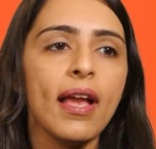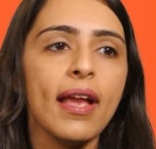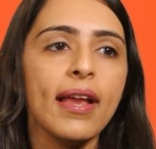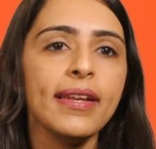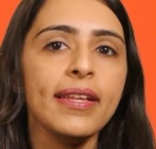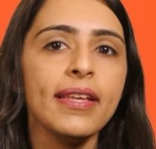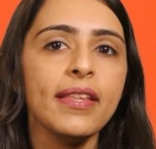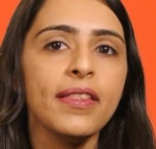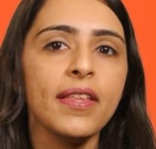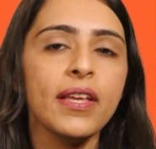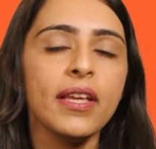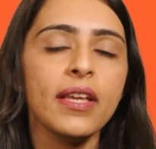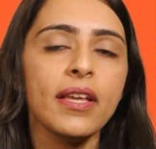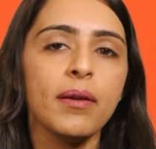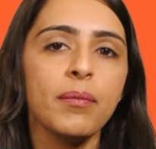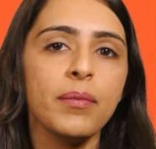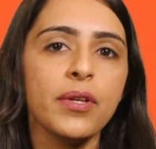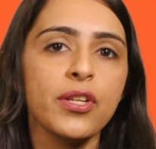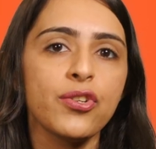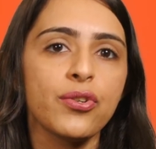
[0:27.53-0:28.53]
Anything can
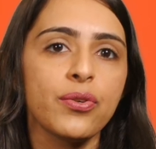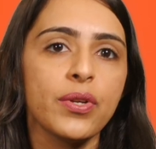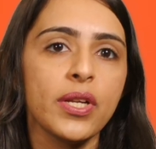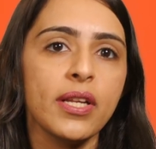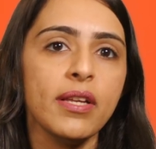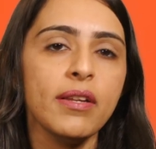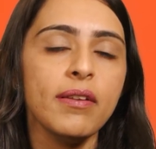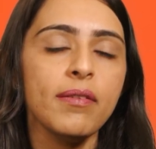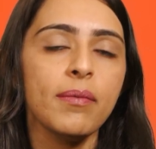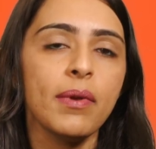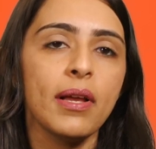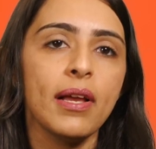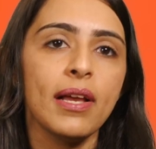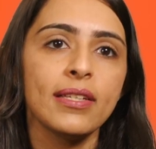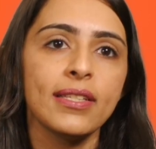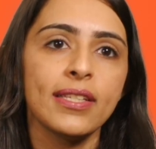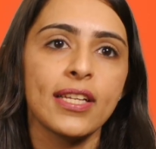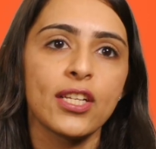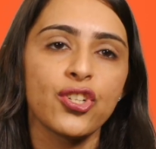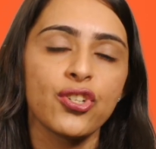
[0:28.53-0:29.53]
be treated
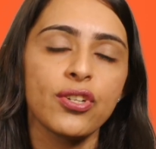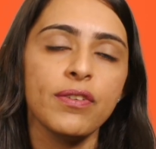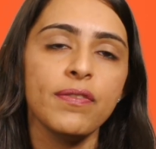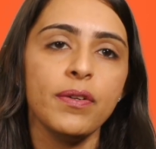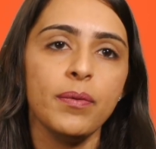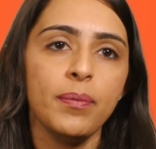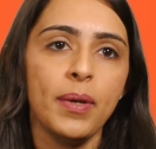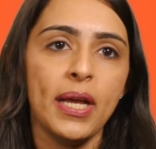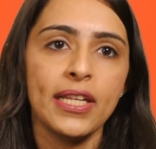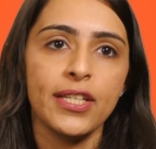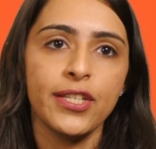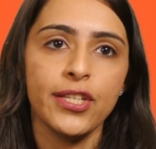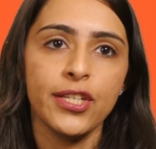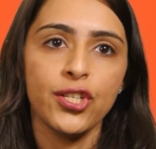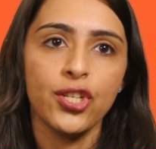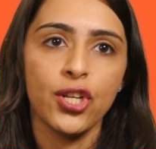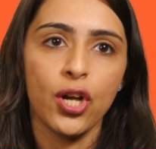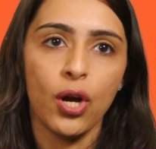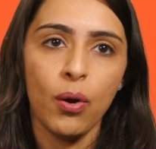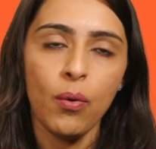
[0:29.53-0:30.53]
essentially from head to
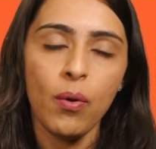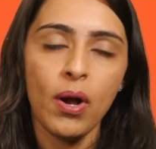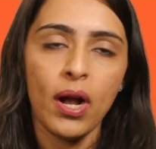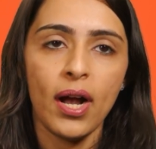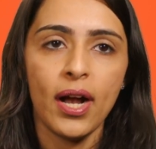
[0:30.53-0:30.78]
toe.